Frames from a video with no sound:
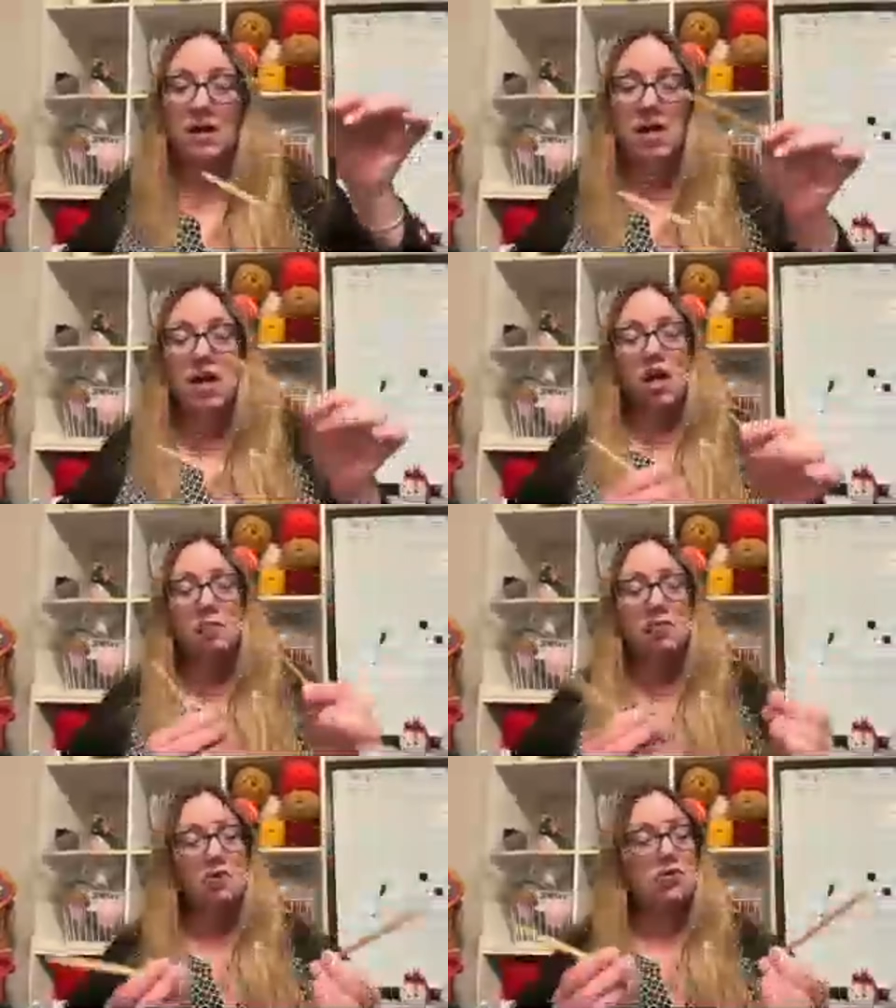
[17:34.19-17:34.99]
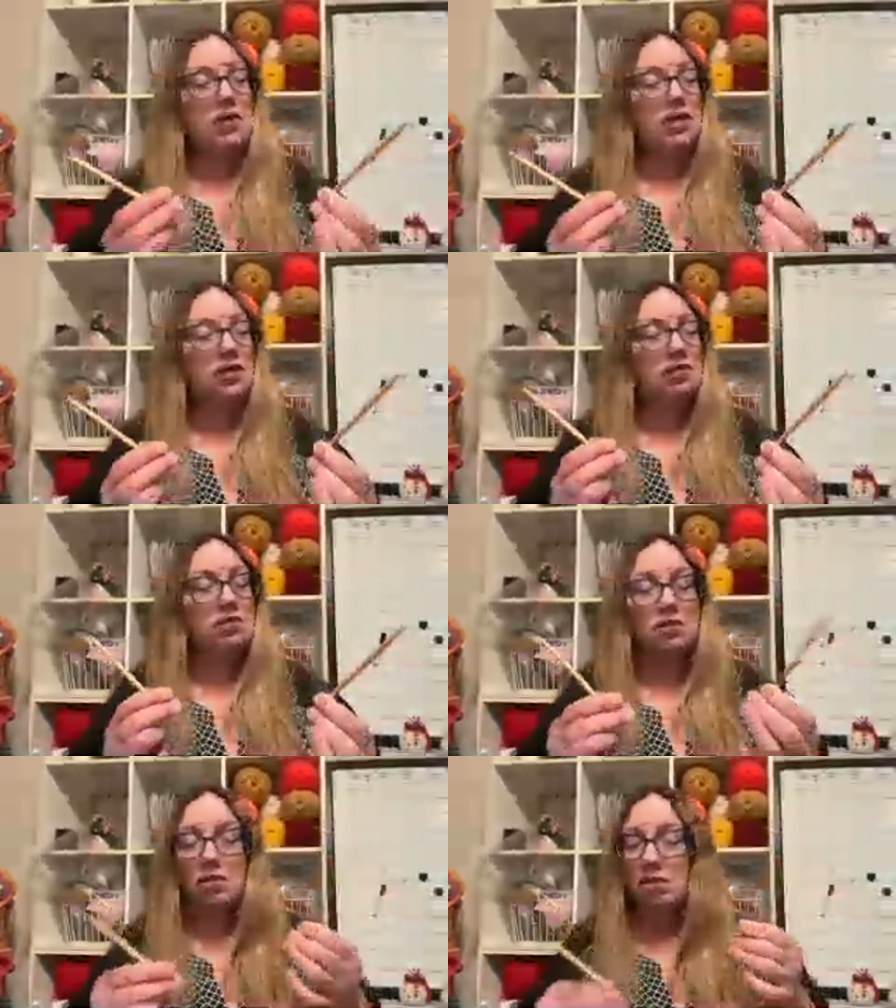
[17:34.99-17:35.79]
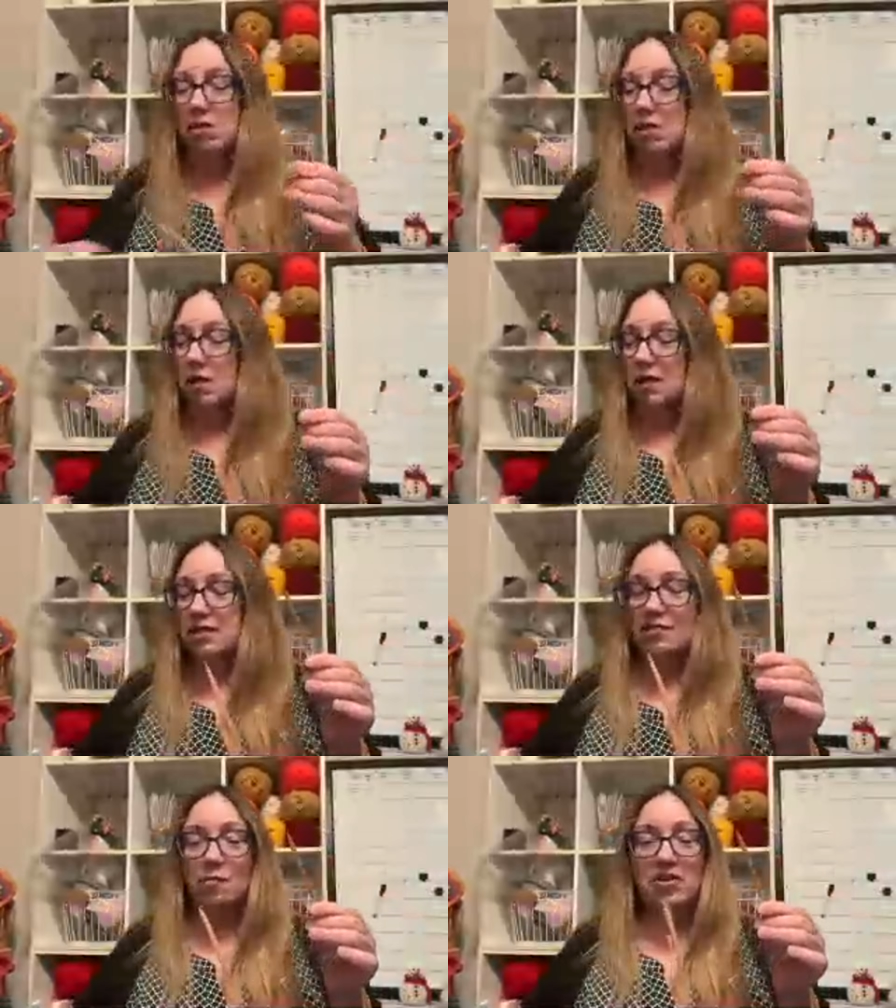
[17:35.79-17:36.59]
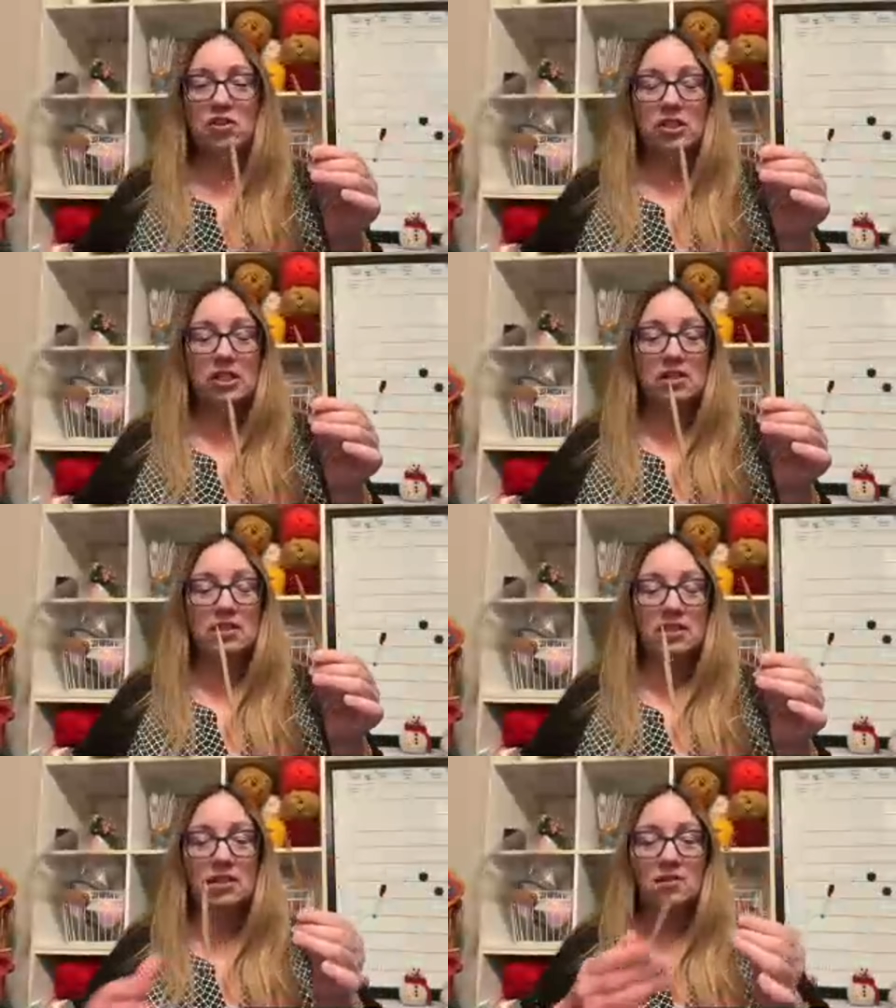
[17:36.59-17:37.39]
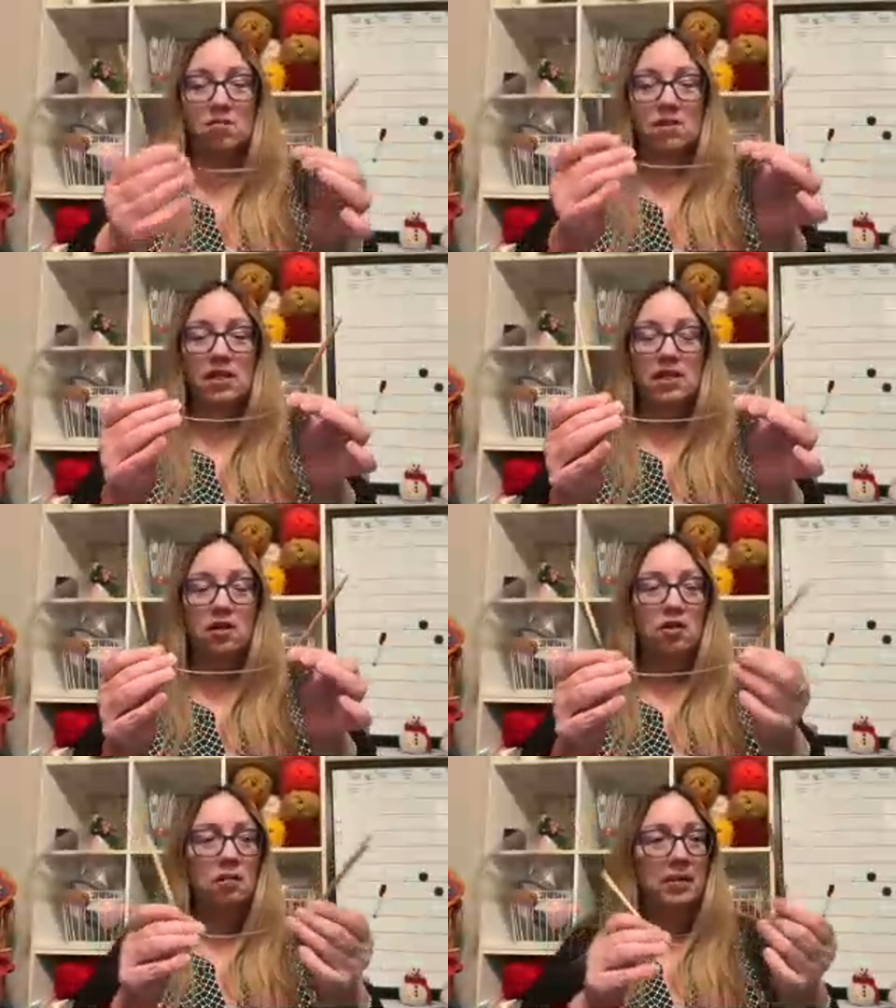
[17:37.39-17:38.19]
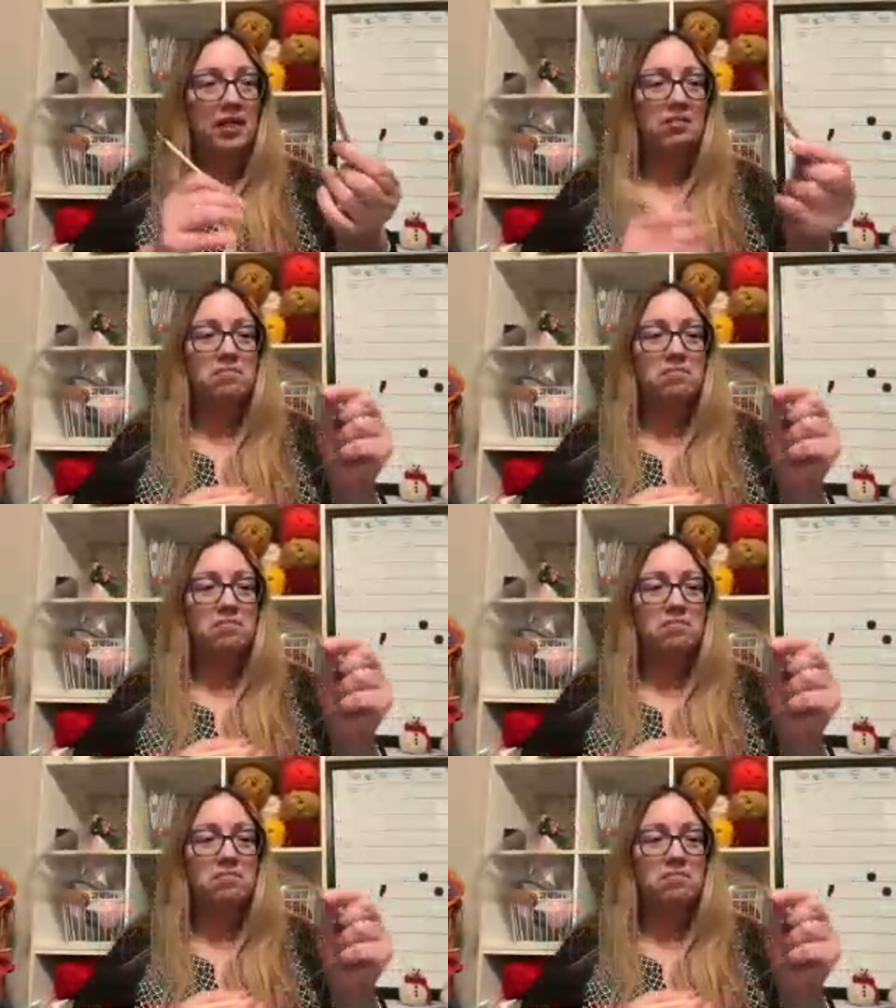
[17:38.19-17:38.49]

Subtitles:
I pulled one out because I have a bunch of needles in this cart right here, and I'm like,